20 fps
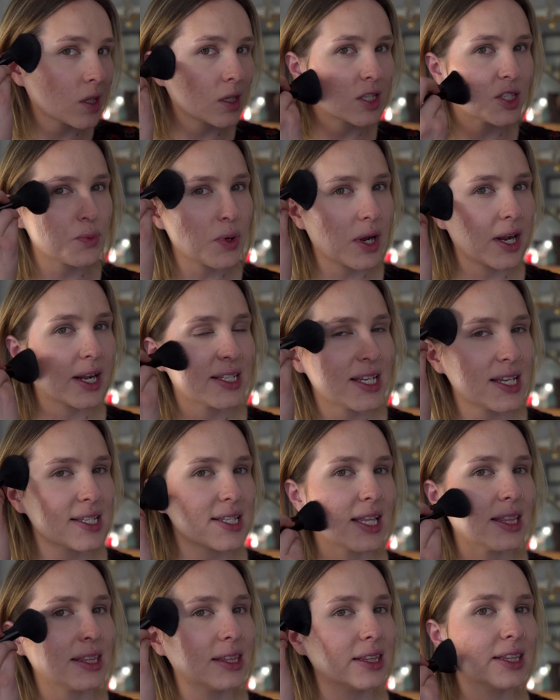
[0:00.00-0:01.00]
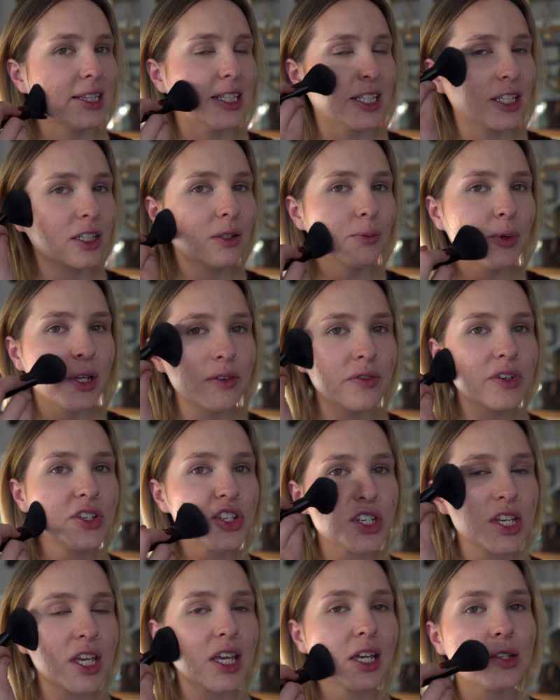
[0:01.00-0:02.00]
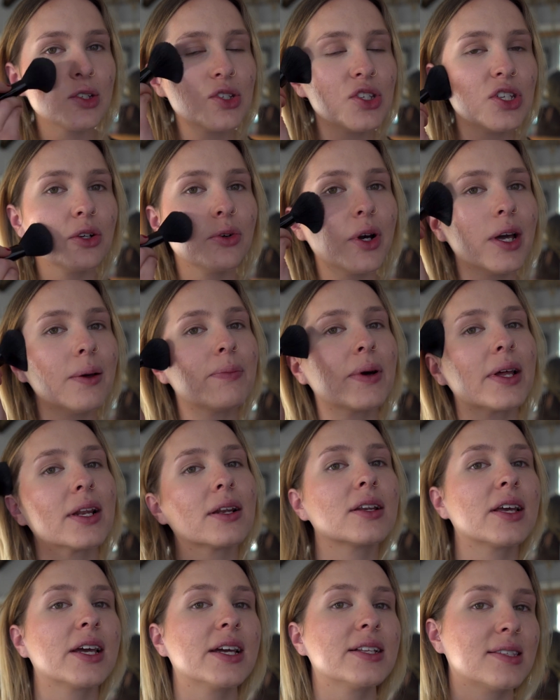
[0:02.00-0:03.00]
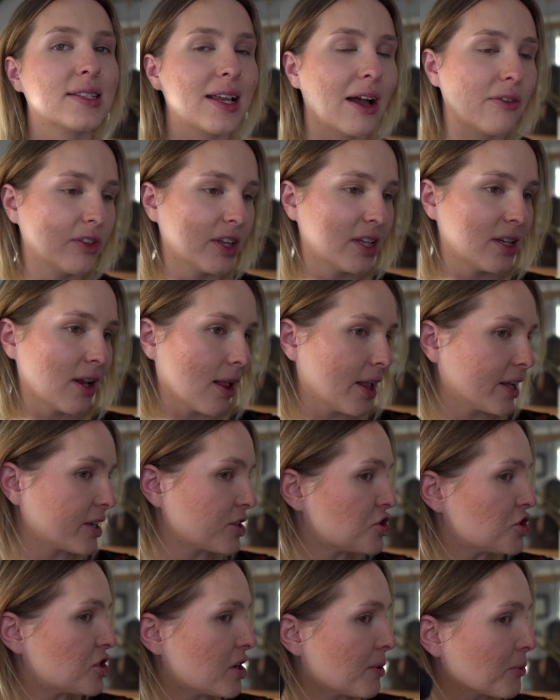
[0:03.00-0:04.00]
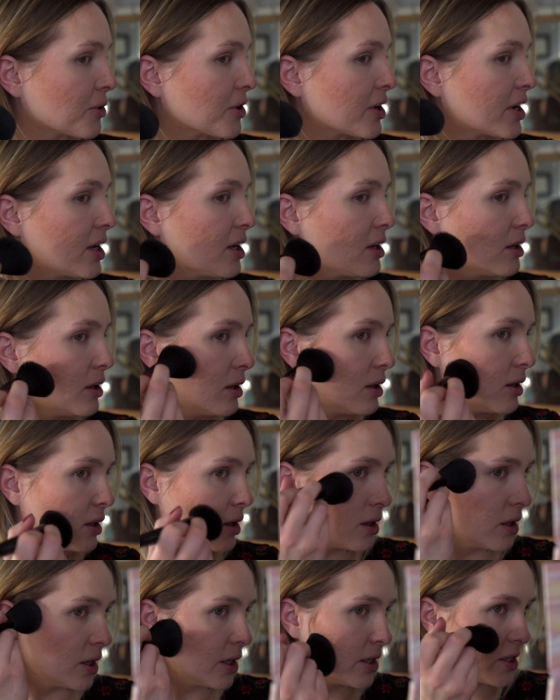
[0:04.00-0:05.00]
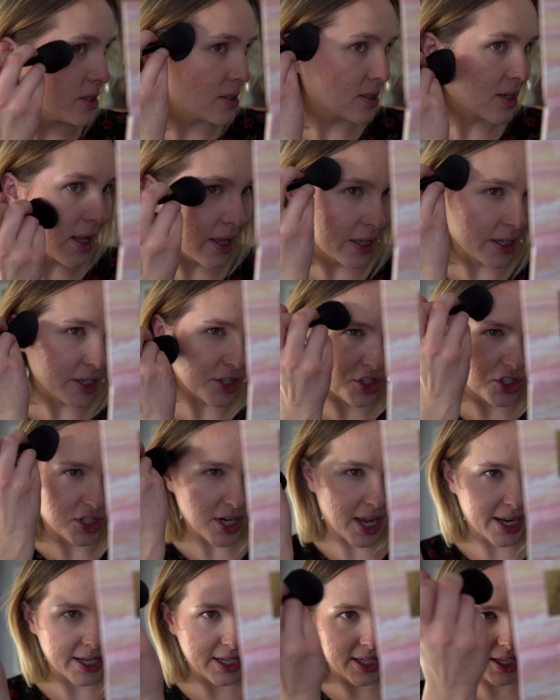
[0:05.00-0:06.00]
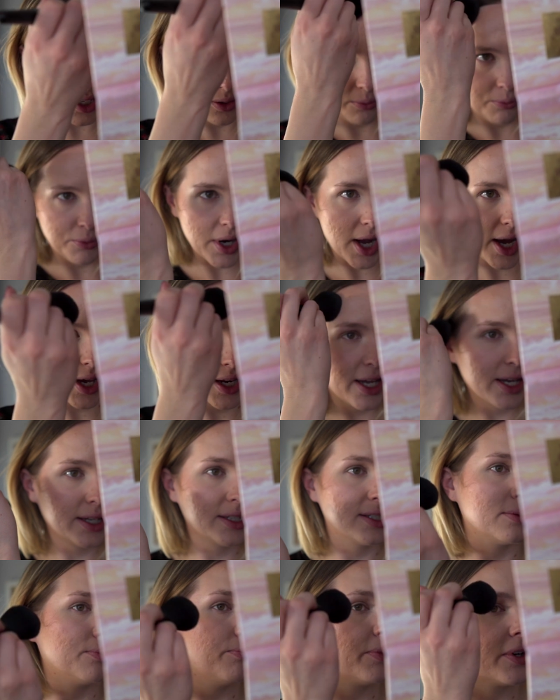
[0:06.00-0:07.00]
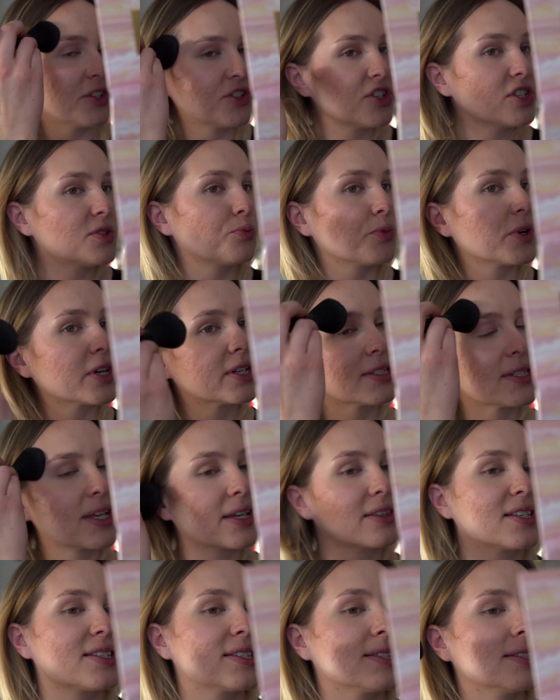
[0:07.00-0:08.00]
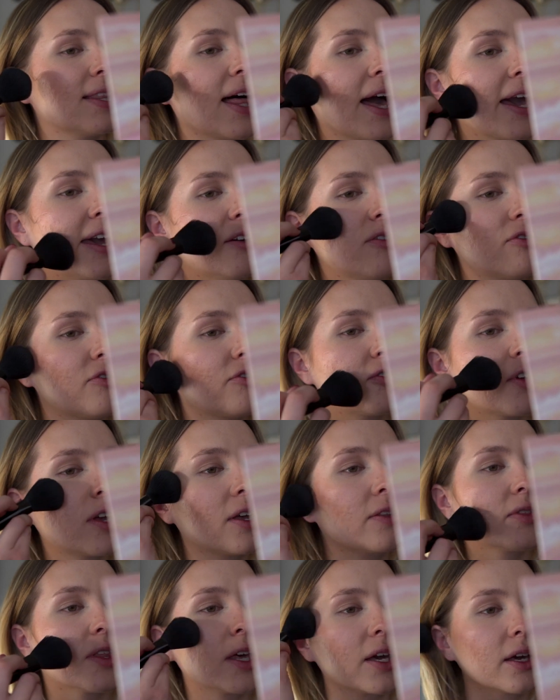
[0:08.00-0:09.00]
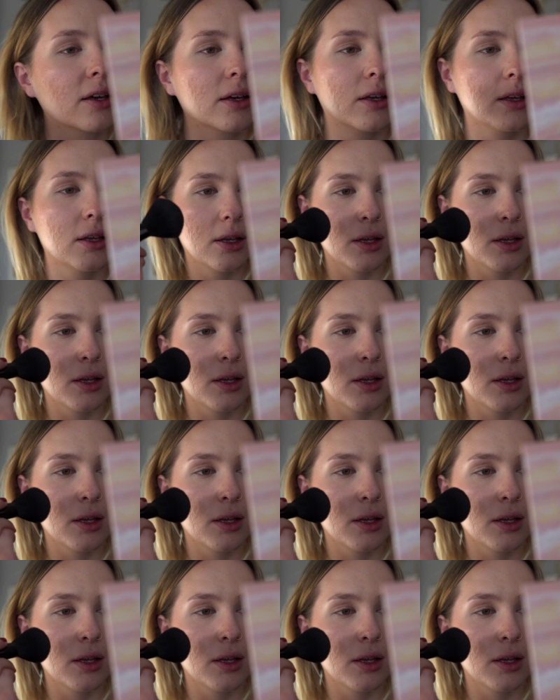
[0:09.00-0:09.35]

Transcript: This product has a little bit of a sheen to it, but it's definitely not like shimmery, and it's not like a shiny product, but it just brings like this life and like